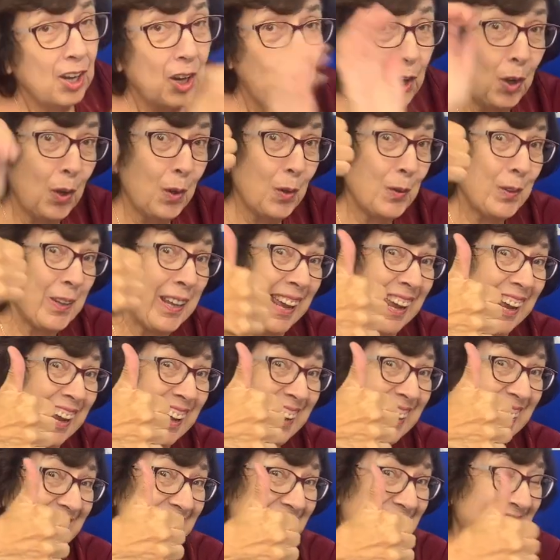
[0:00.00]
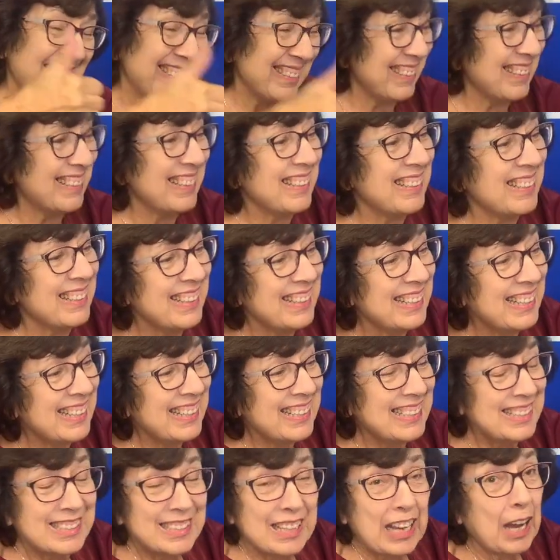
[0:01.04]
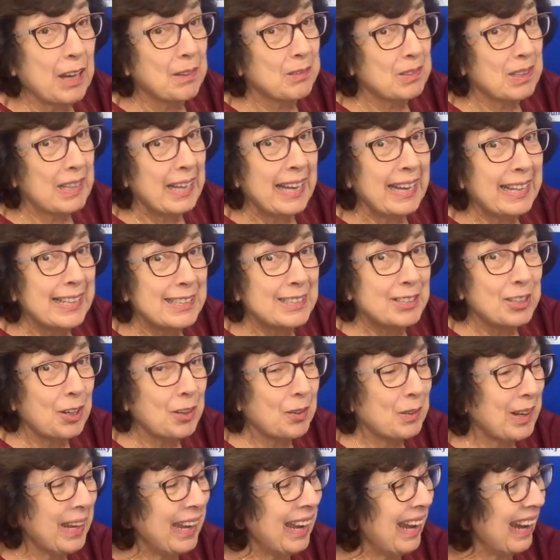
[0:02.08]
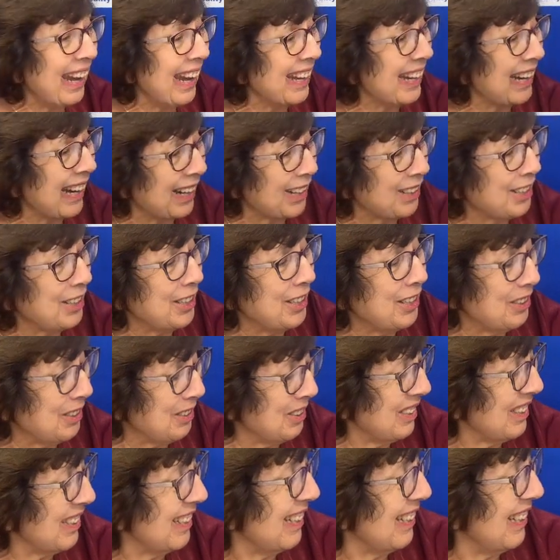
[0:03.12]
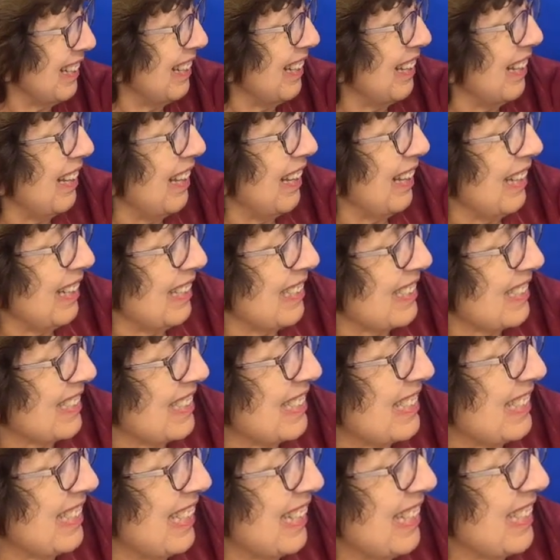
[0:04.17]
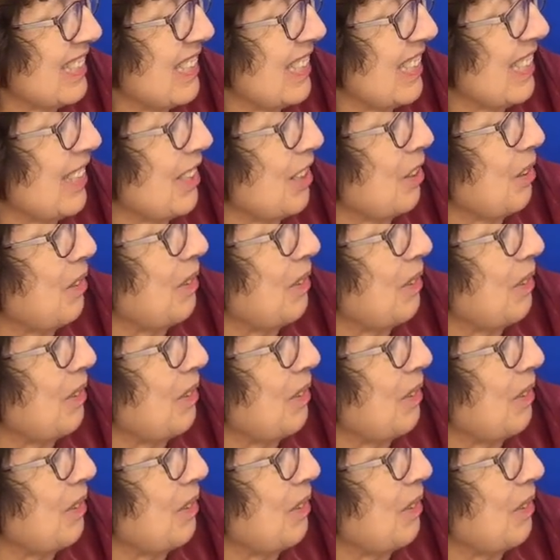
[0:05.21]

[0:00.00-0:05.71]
okay. I'm glad he's okay, aren't you? 6 little